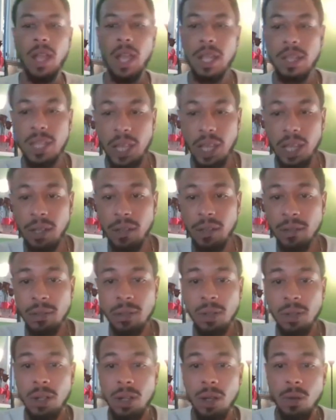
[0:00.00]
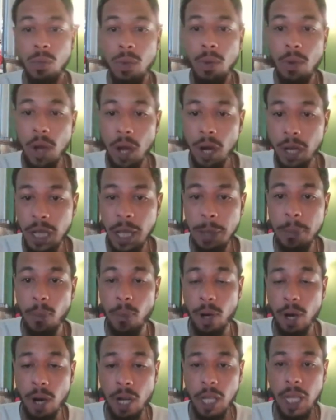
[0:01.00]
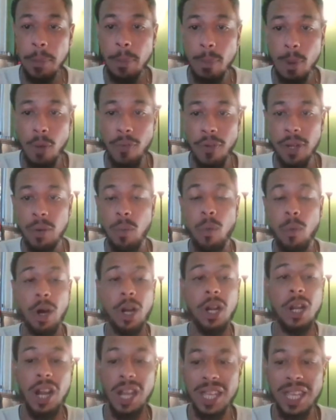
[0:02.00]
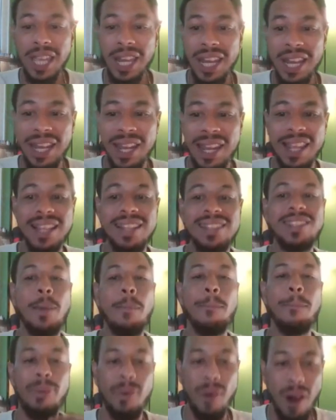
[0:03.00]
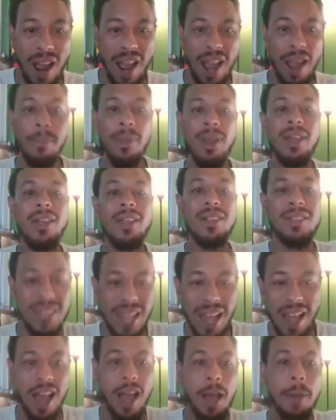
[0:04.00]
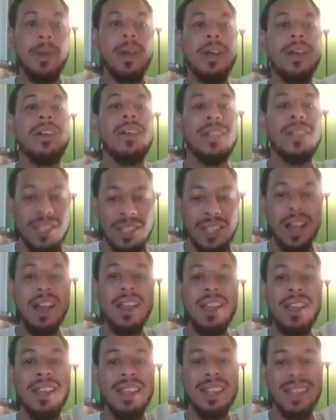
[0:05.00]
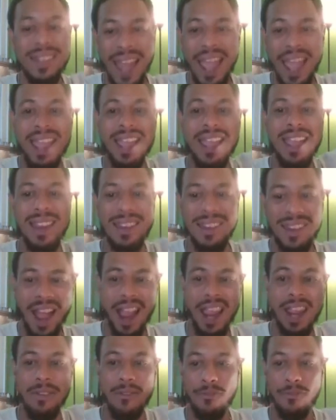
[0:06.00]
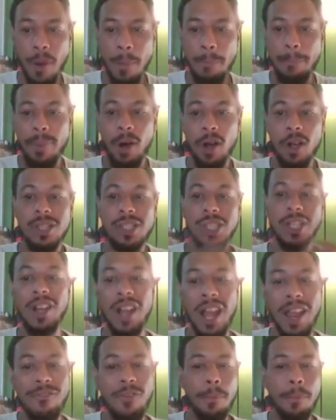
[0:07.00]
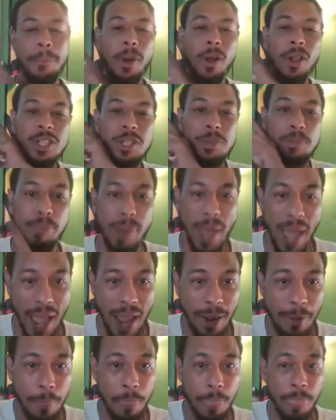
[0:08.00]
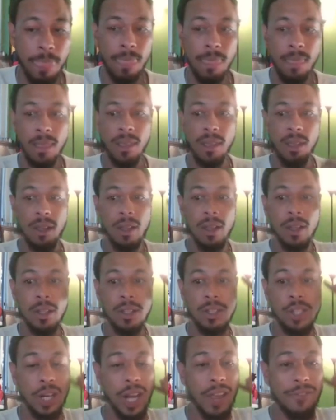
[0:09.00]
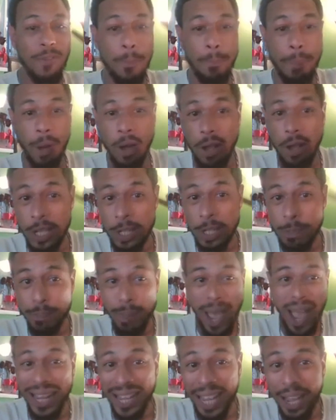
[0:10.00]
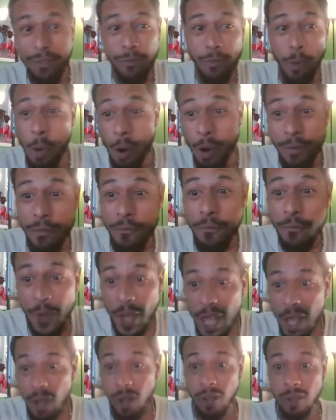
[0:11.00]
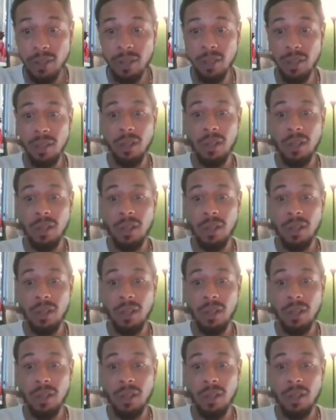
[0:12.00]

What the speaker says: And then we're going to keep moving. We're going to get into prime time. Sunday night football. Sunday night football is back. Sunday football is back at Ford Field.